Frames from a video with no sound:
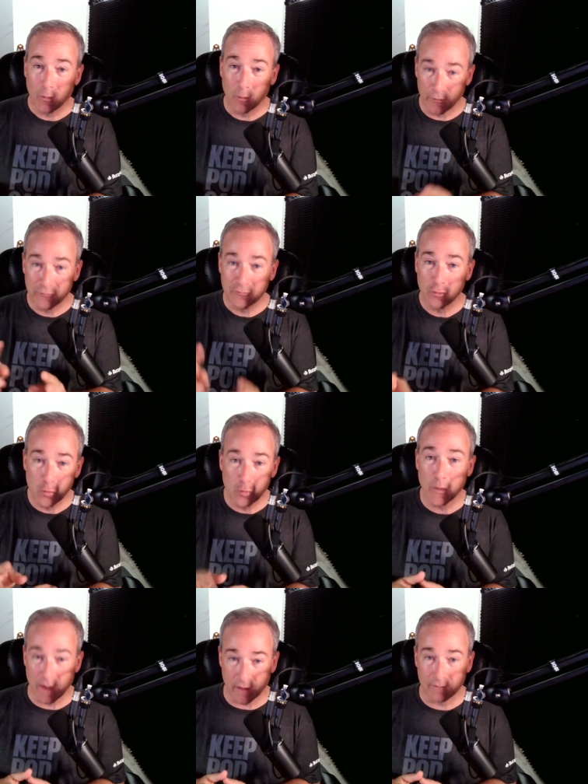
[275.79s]
with two
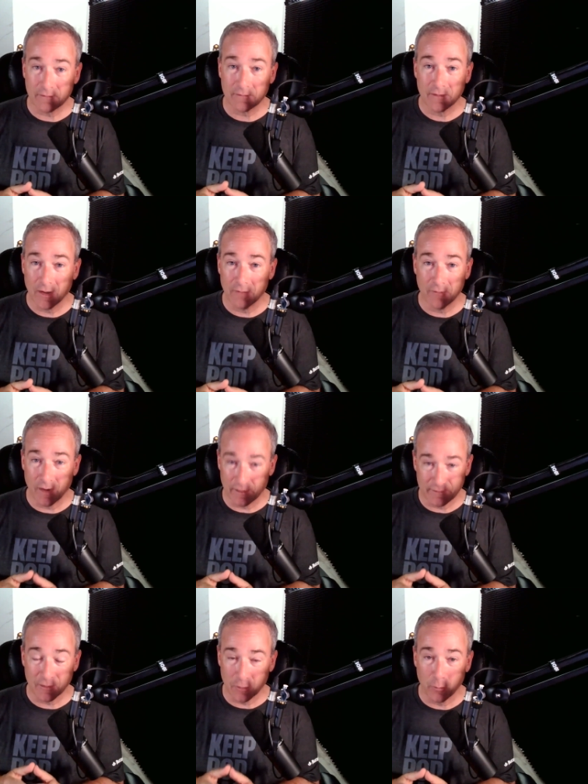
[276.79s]
weeks of
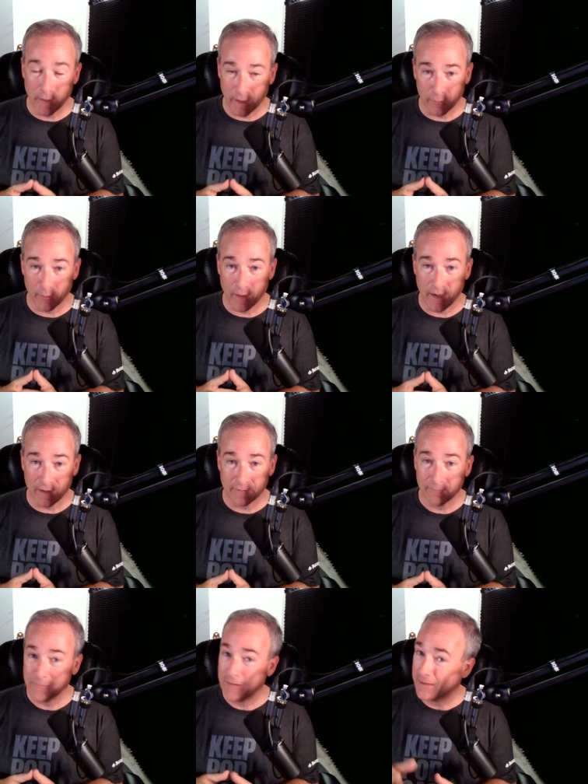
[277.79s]
a single banner ad.
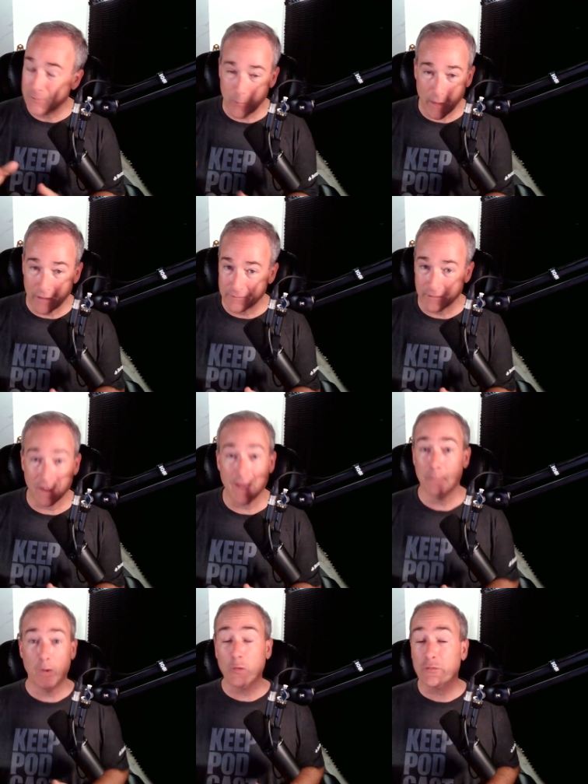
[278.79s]
That's amazing.
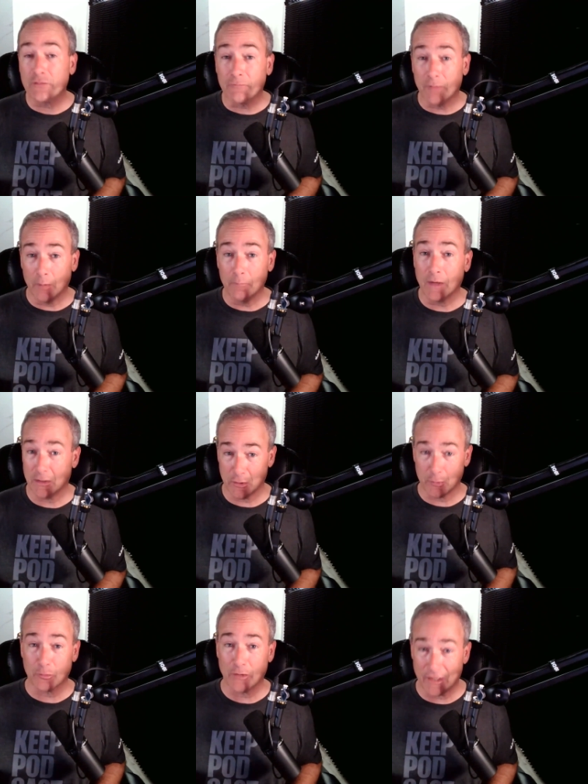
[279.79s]
And most of them, a
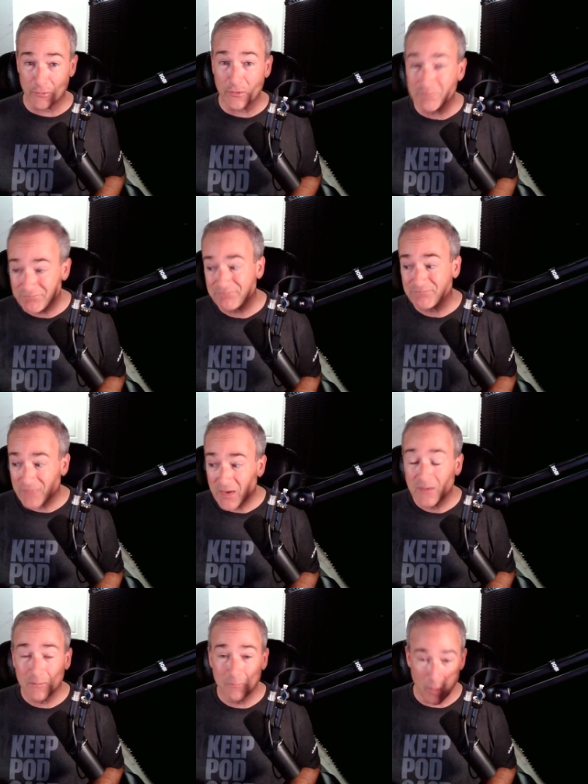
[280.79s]
year later,
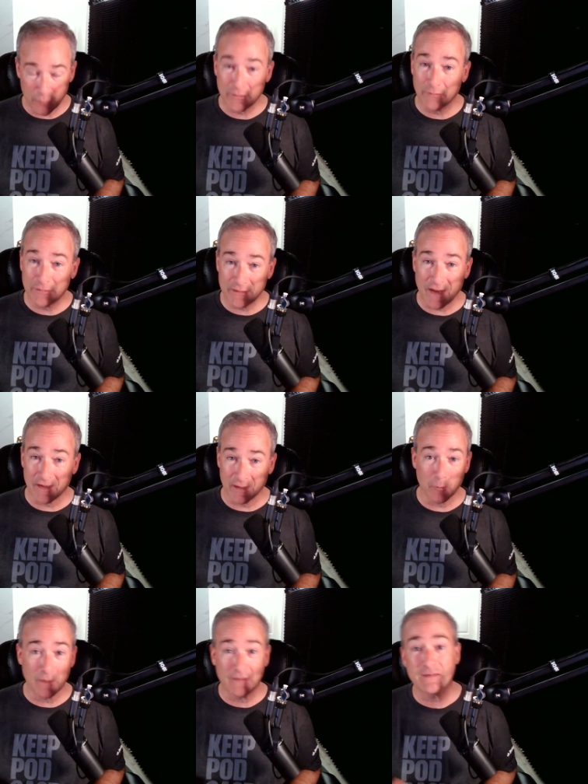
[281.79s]
most have
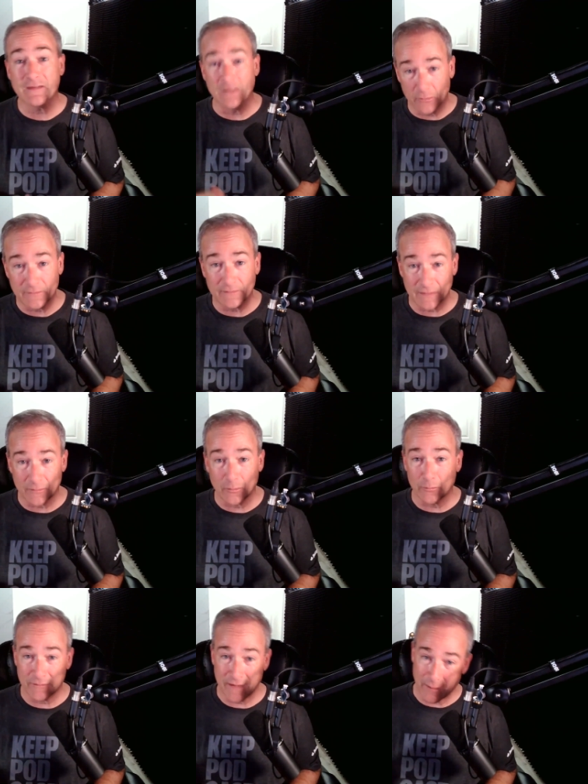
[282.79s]
stayed, and we still see
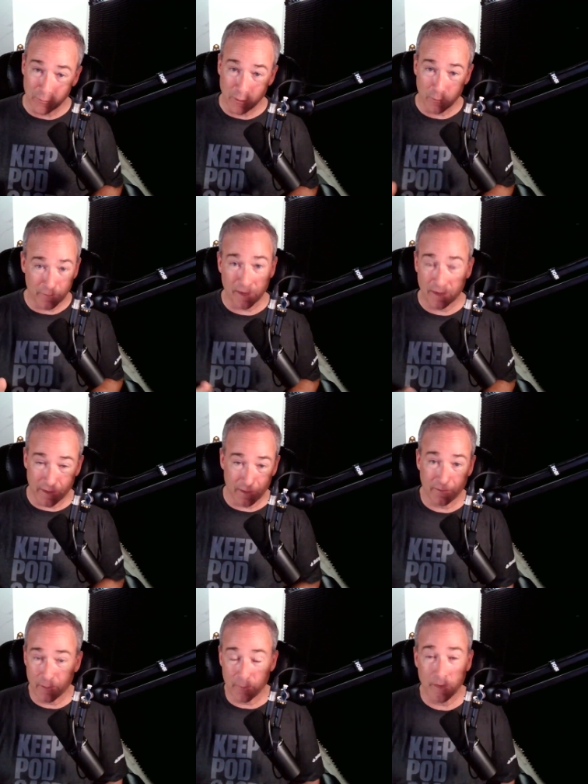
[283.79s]
those downloads getting
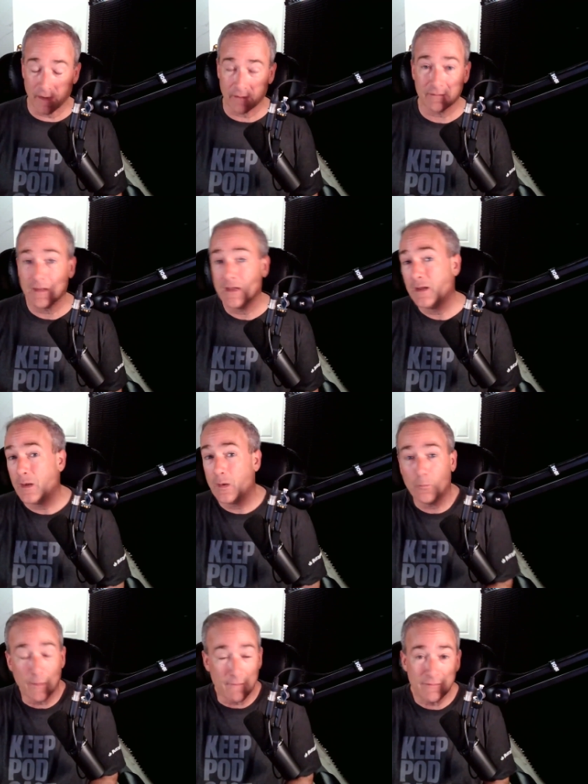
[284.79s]
into the mix.
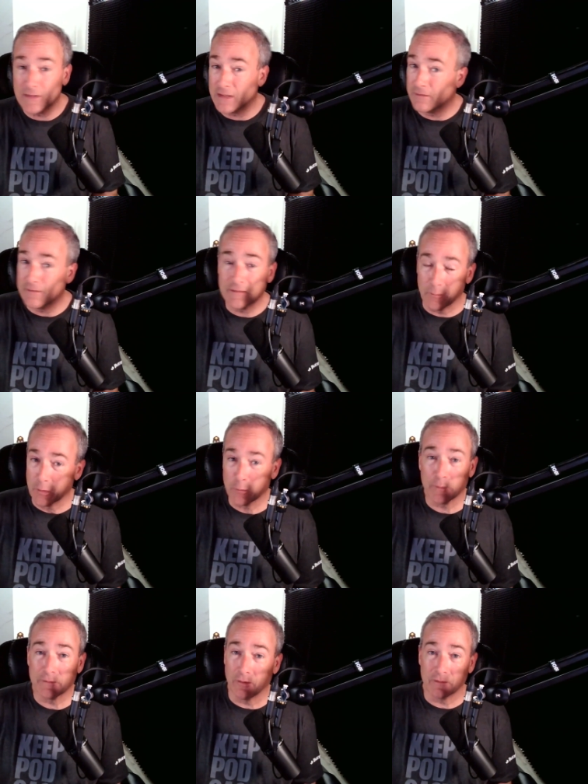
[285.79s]
We've seen
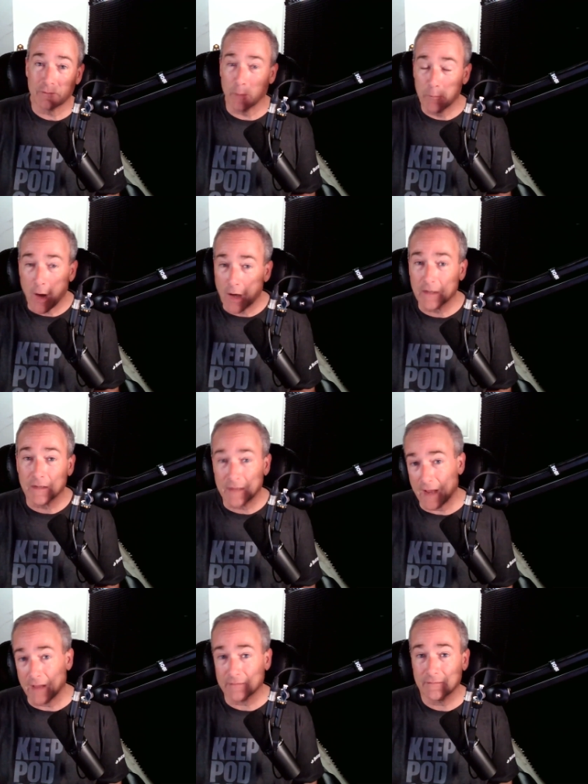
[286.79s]
similar results with Pocket
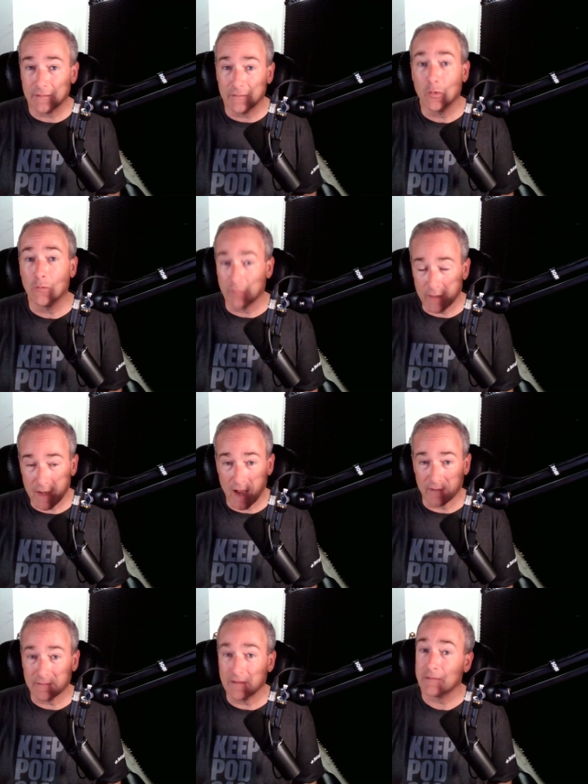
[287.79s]
Casts and
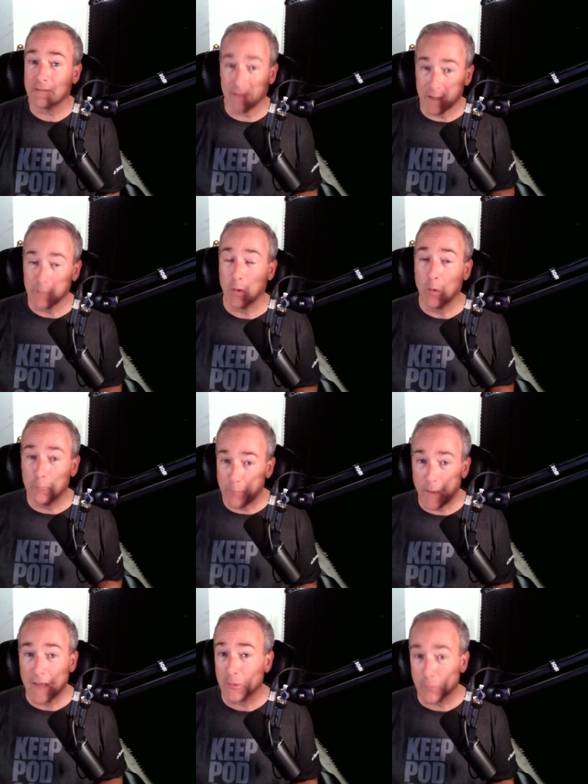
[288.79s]
Overcast. Think
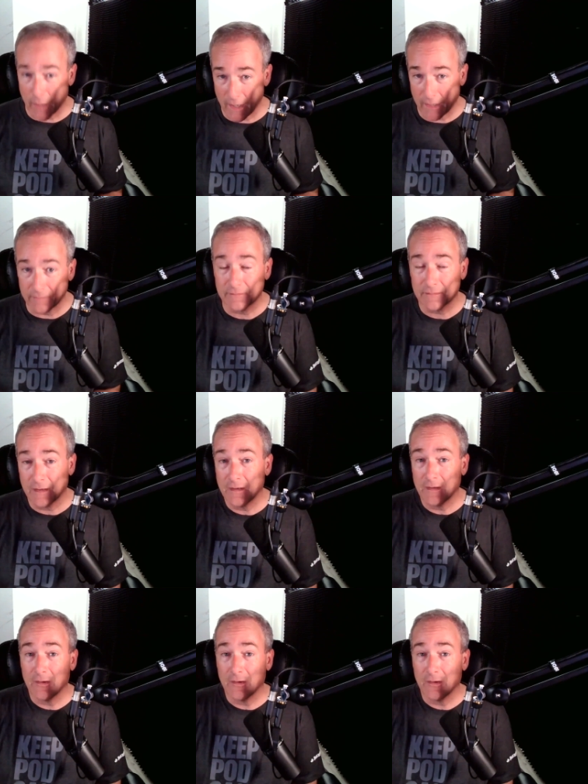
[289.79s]
about banner ads